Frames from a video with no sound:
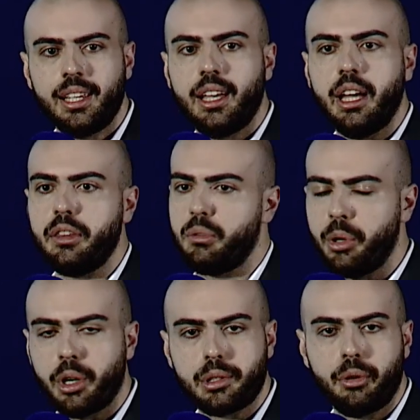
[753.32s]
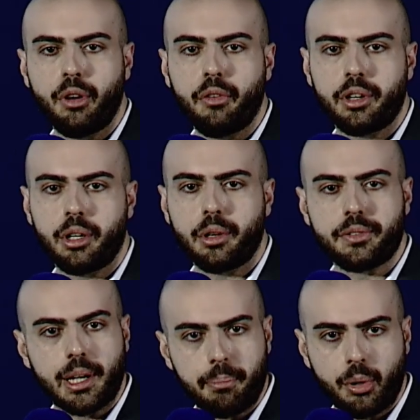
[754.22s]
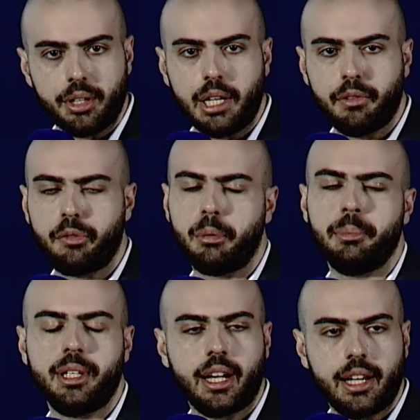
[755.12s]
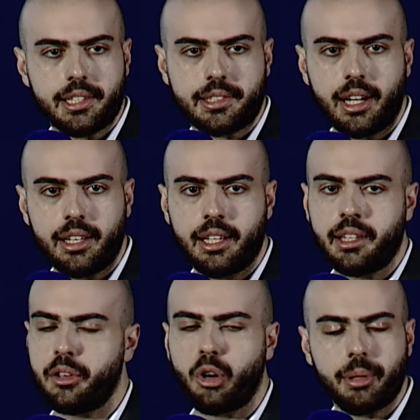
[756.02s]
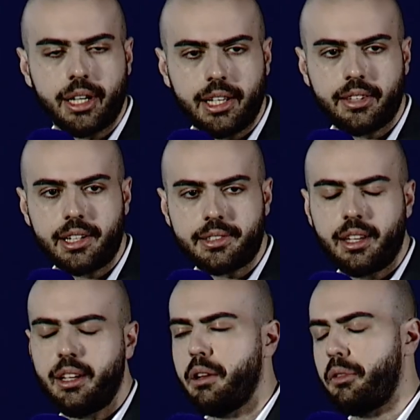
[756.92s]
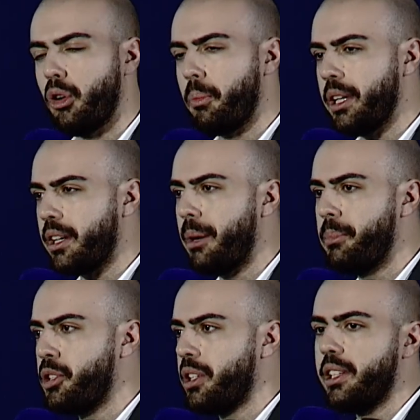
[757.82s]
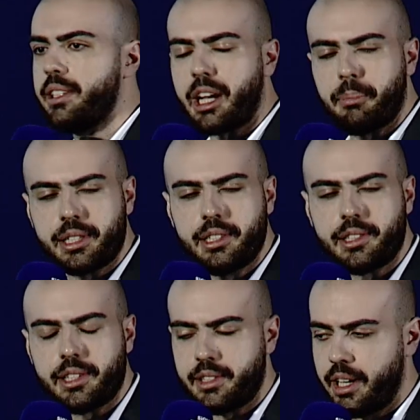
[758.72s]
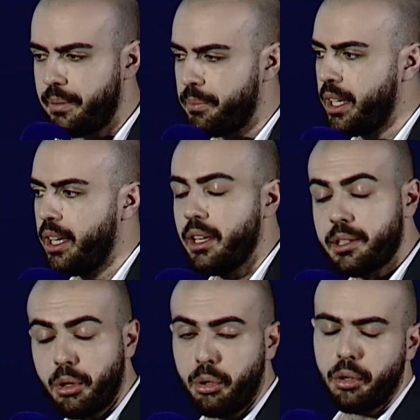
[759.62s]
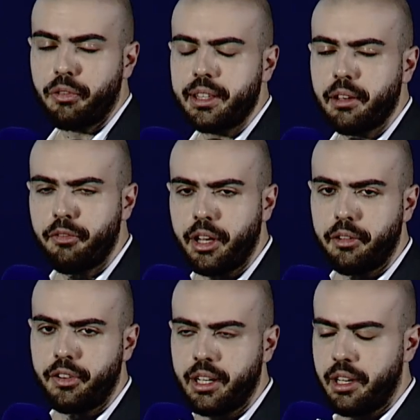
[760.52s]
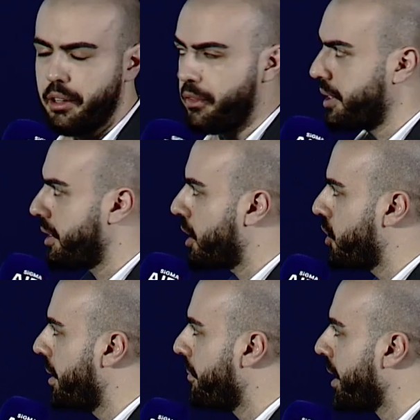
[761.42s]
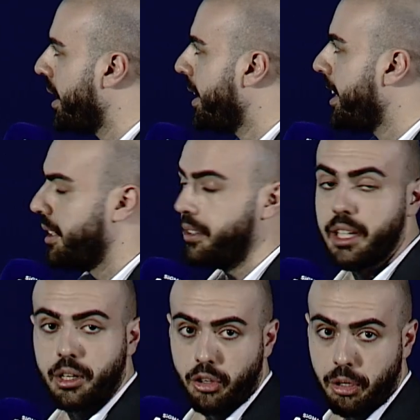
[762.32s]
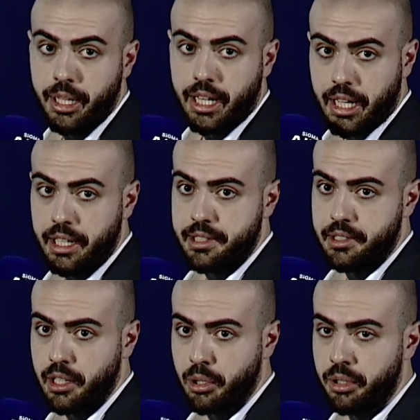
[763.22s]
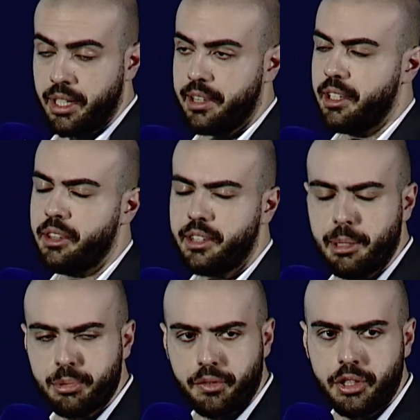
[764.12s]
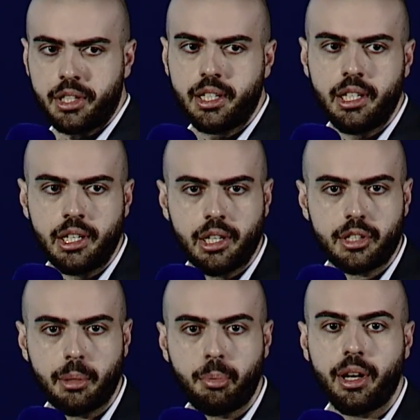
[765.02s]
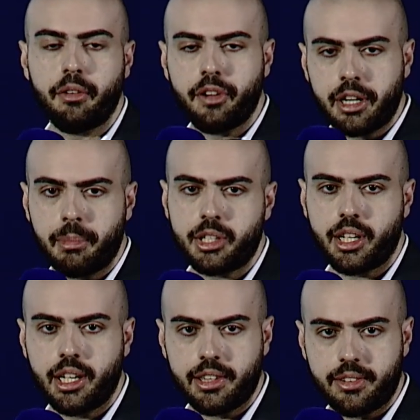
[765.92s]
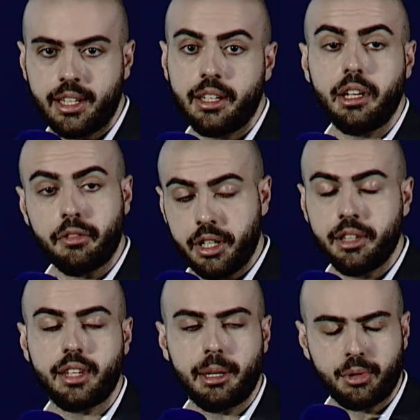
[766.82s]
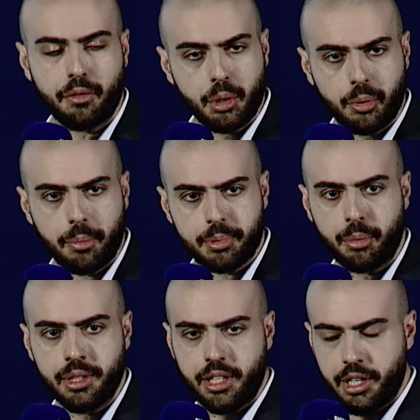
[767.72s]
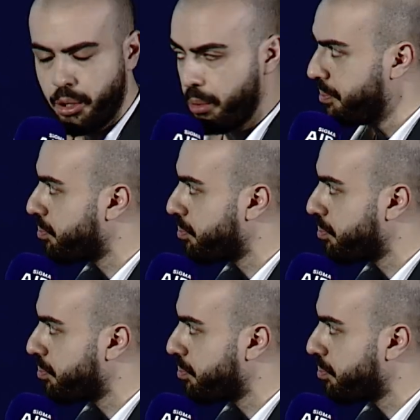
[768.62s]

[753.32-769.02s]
And we also offer a lot of support, even from MDIA side and other operators, for opening up digital tech businesses there. So you'll find a very friendly infrastructure. The economy, again, it's really good. And in terms of digital leadership, we're very much ahead, even in terms of Europe, so in the EU.